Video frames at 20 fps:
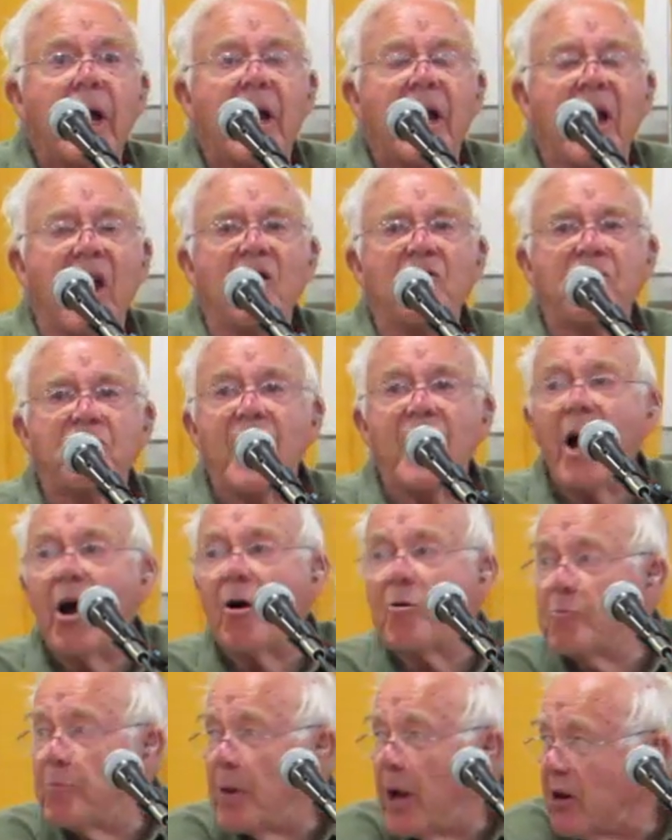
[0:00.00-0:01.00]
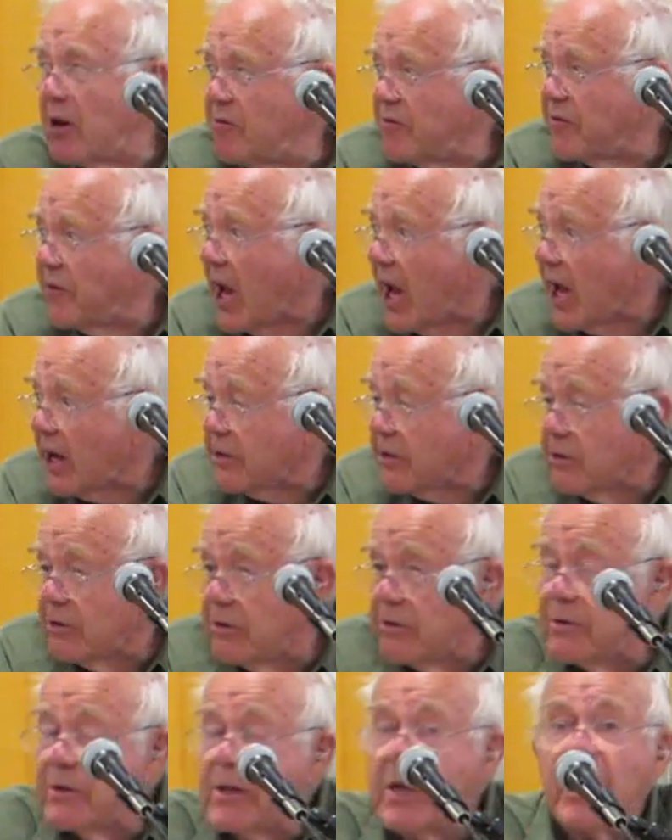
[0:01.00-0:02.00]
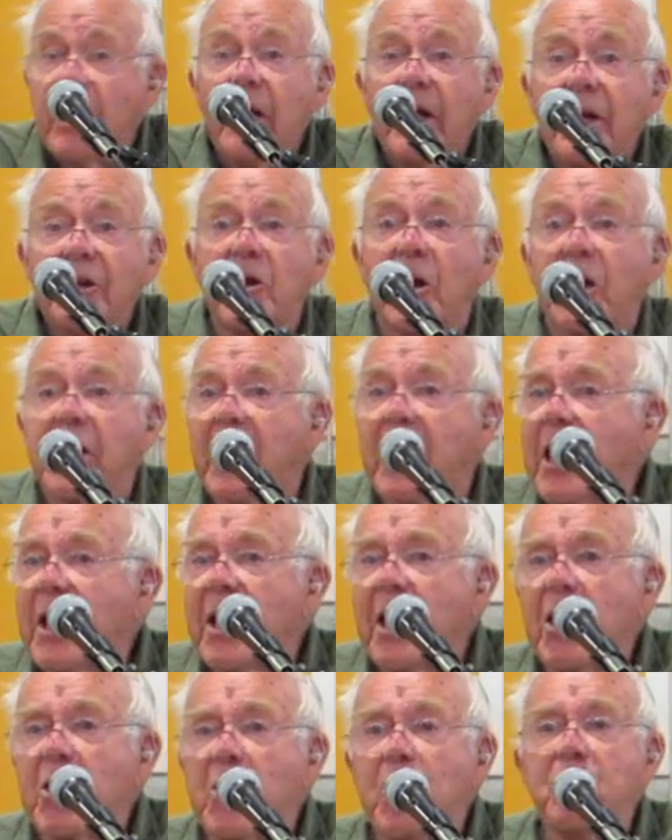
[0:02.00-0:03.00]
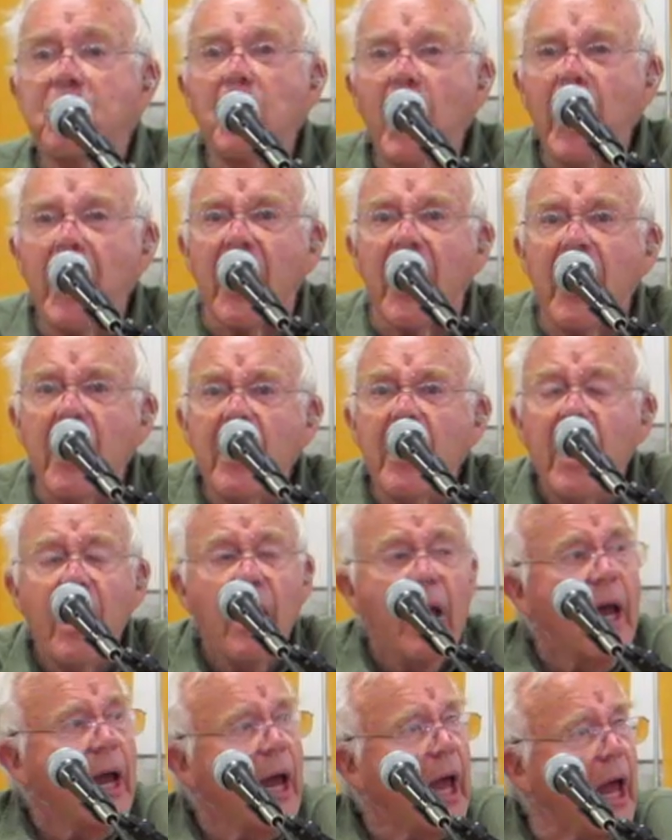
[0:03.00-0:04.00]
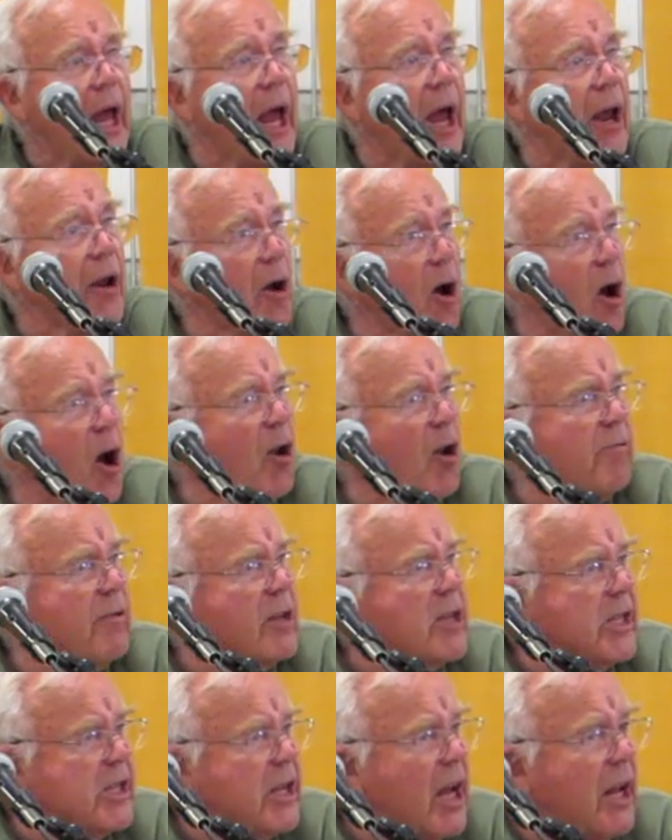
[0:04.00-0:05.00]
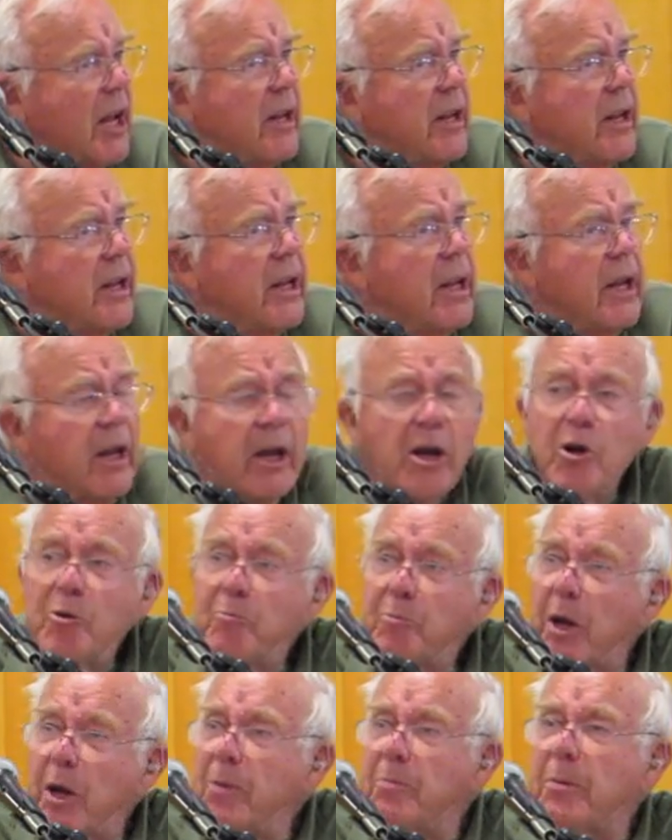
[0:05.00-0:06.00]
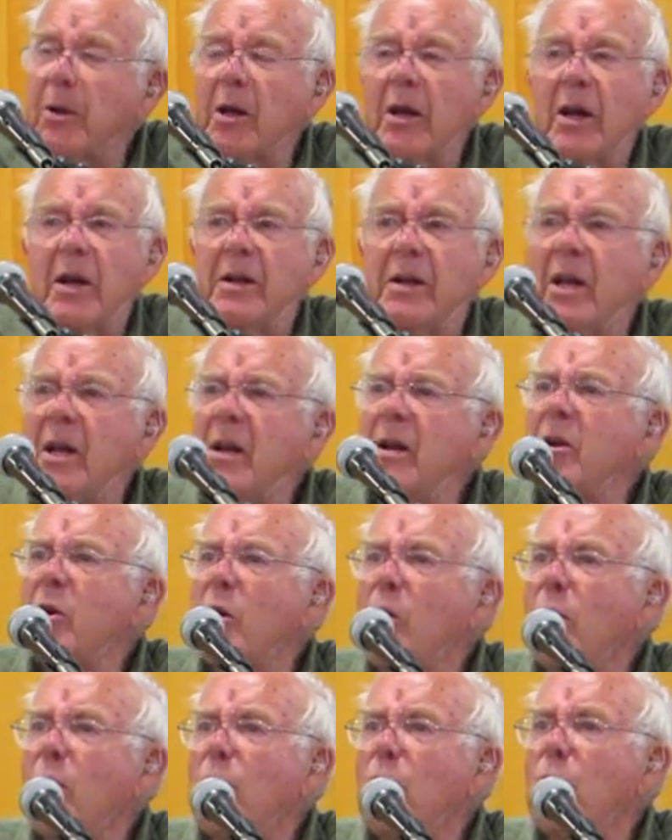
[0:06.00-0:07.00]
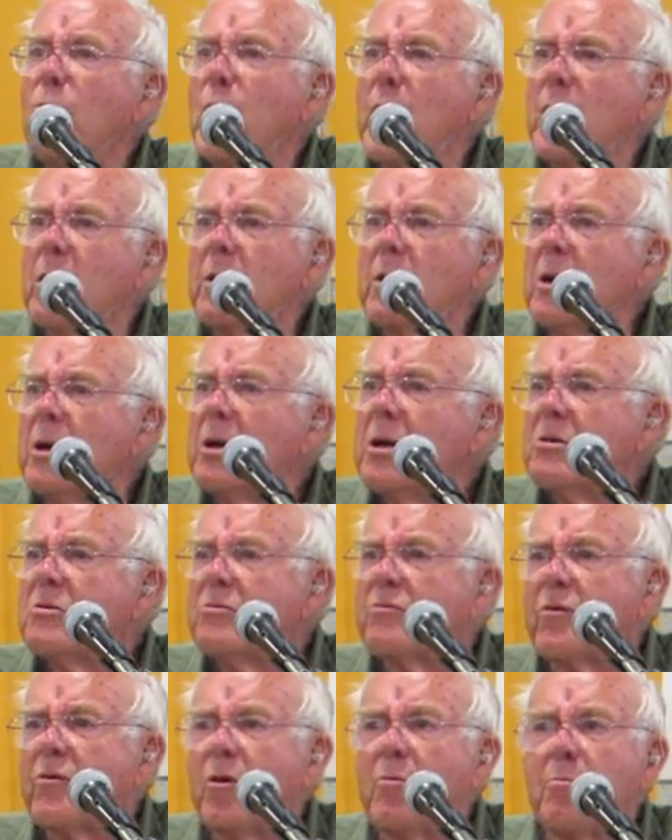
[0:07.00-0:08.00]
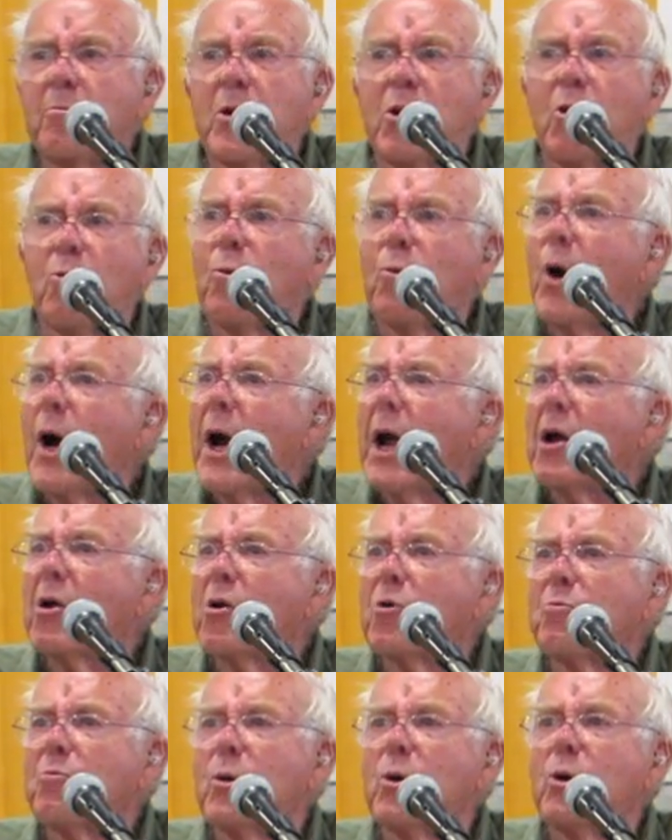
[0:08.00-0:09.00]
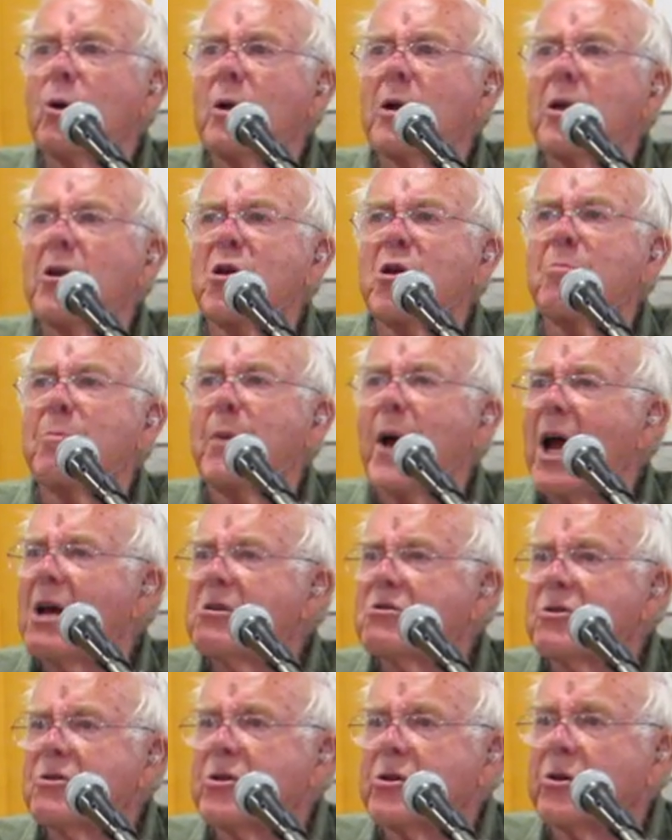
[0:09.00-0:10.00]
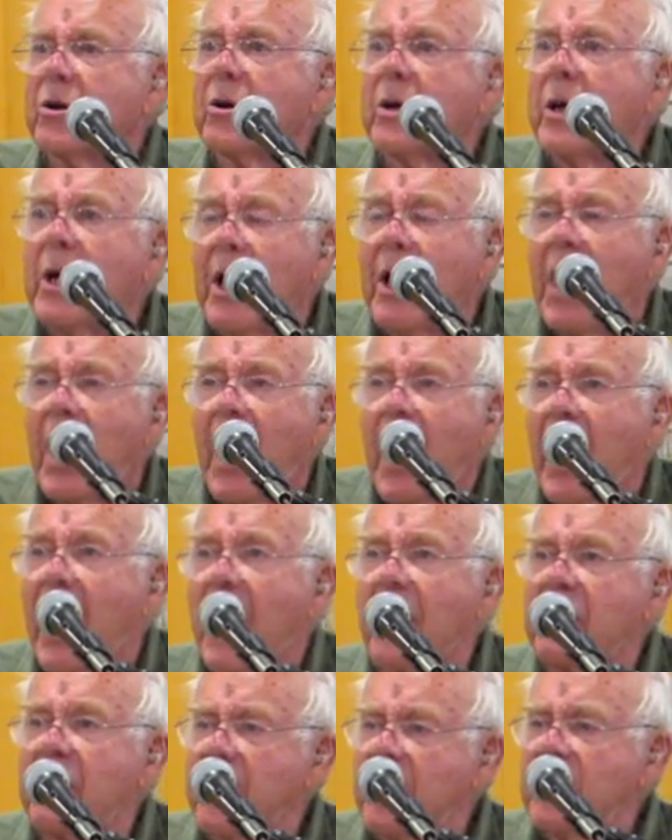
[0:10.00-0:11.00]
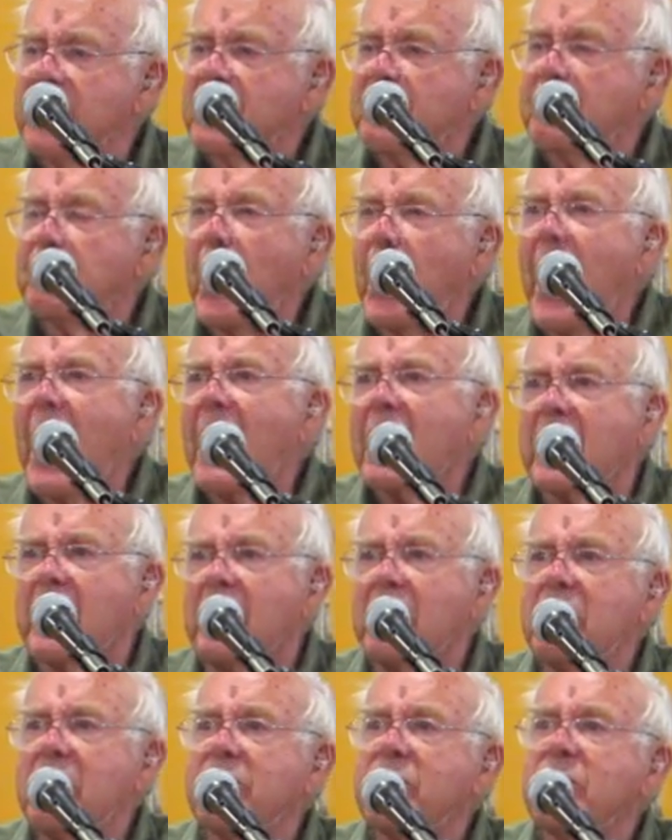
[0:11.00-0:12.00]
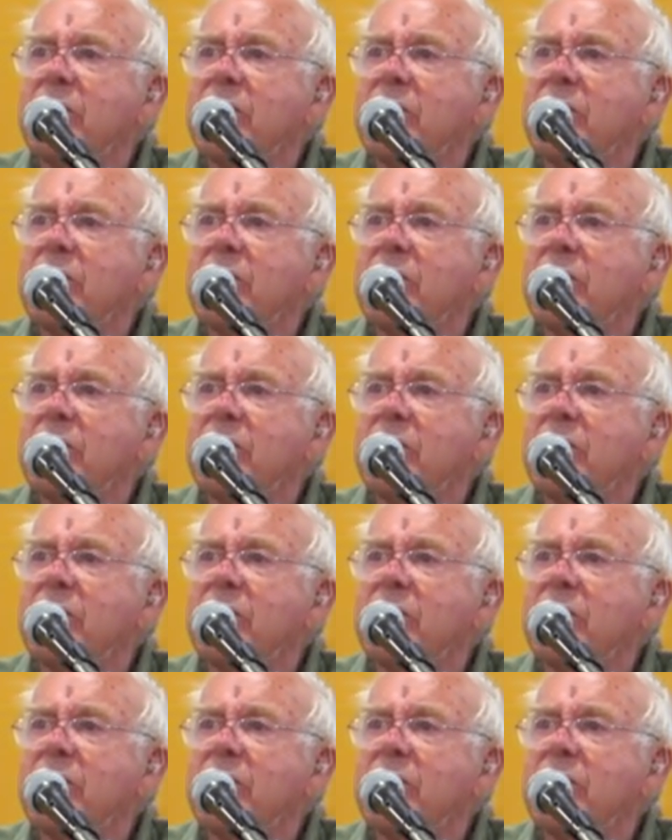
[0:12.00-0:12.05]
He found benefactors to kick in the money, and all of a sudden, people that didn't know wilderness from the wild bull in the pasture had this package